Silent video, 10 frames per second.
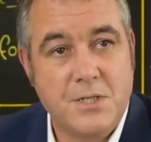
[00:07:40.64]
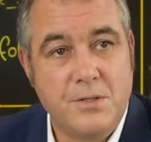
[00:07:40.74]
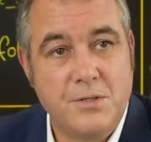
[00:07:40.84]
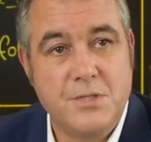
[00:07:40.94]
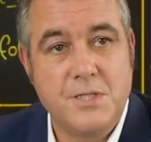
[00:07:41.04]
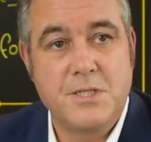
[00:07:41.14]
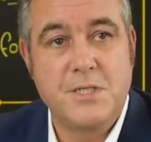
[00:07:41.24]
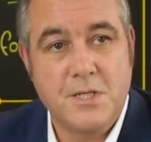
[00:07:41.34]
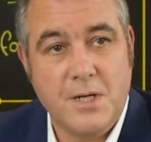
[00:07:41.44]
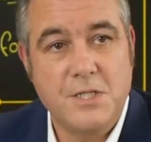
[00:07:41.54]
solution is
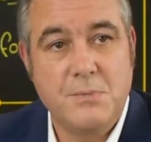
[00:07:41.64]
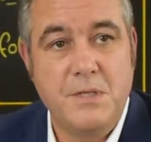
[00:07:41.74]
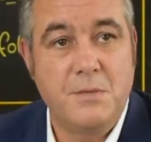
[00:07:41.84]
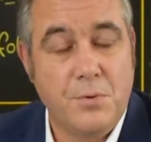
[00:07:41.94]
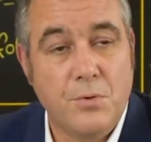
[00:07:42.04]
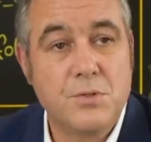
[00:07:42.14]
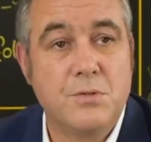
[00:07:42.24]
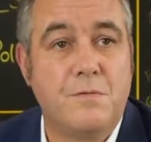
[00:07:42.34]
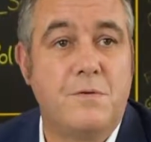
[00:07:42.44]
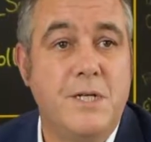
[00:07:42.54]
designed to be the
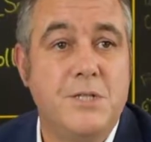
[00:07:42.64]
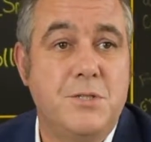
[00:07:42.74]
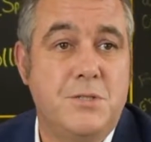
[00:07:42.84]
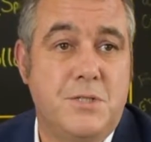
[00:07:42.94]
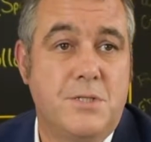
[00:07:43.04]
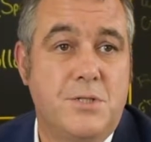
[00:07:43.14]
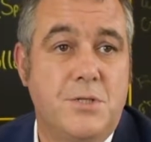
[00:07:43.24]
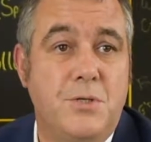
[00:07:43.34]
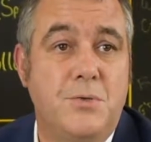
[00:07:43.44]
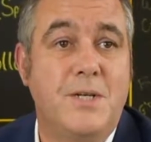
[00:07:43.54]
portal for each user
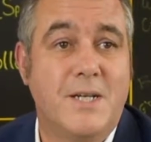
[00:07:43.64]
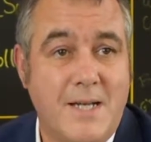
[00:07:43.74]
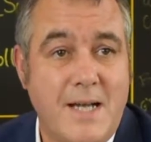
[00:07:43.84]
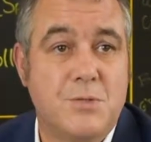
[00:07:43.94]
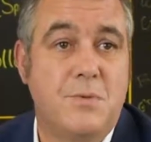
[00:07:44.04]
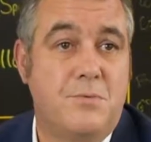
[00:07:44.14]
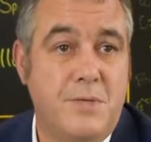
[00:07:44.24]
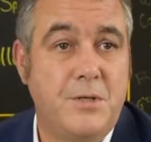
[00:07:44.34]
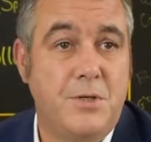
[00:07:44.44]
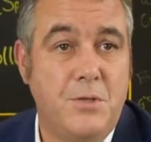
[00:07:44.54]
to connect with
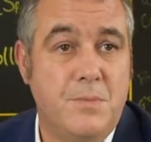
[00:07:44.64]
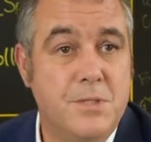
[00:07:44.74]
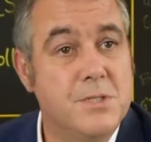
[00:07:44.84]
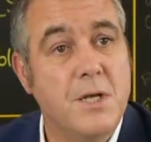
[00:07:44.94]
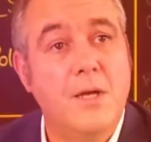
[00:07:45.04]
real humans,